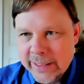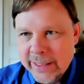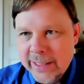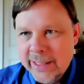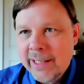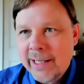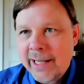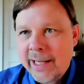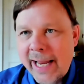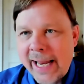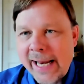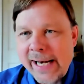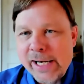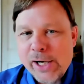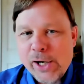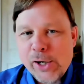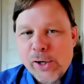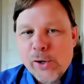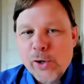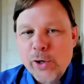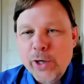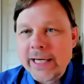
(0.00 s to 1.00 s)
and
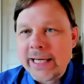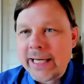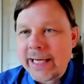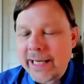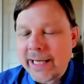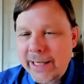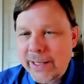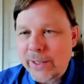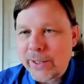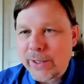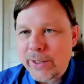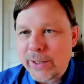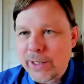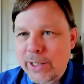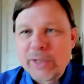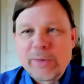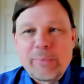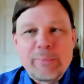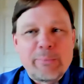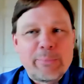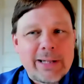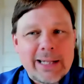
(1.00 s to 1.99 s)
you're going to hear
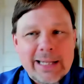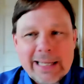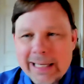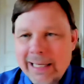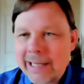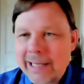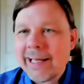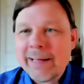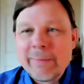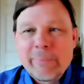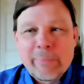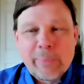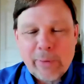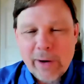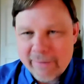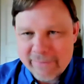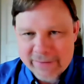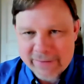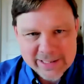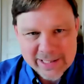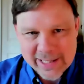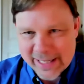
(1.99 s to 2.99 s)
complete
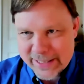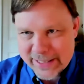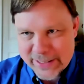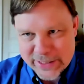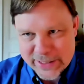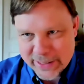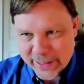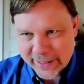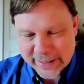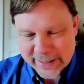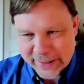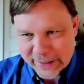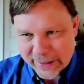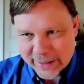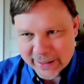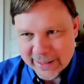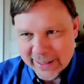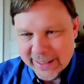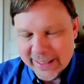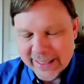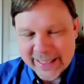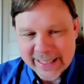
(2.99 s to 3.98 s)
improvisation here.
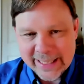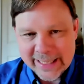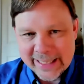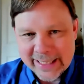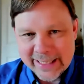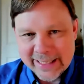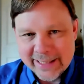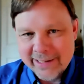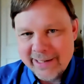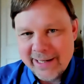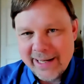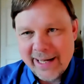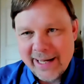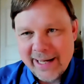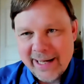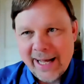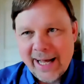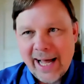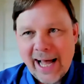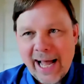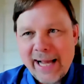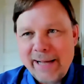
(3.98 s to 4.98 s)

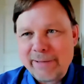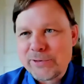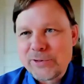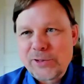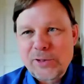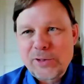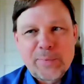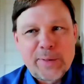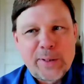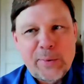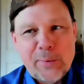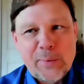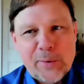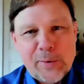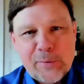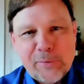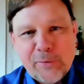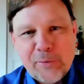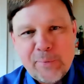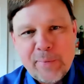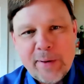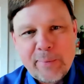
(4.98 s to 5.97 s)
I have so many
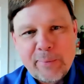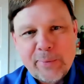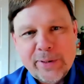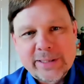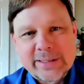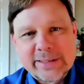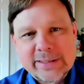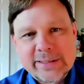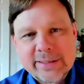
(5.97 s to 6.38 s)
wonderful memories